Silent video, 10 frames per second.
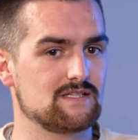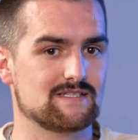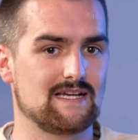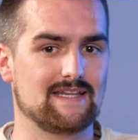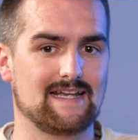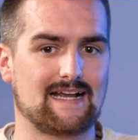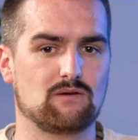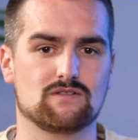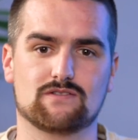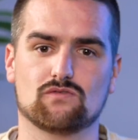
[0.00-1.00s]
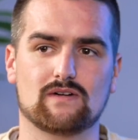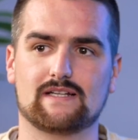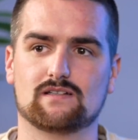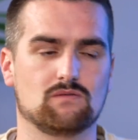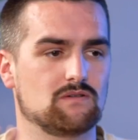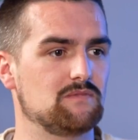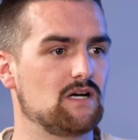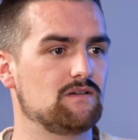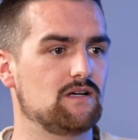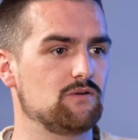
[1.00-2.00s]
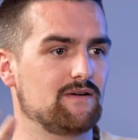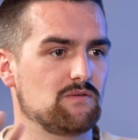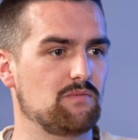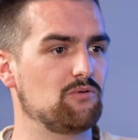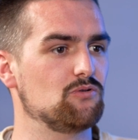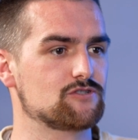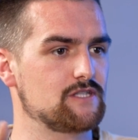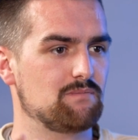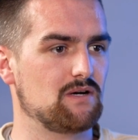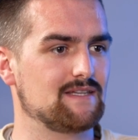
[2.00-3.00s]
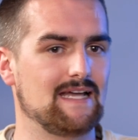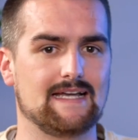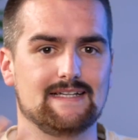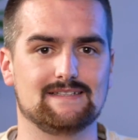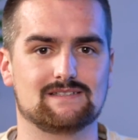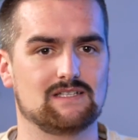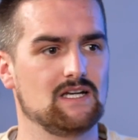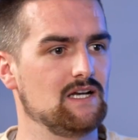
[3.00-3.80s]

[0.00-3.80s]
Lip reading: is that the accountants have already told them, no, you have to proportion it by days.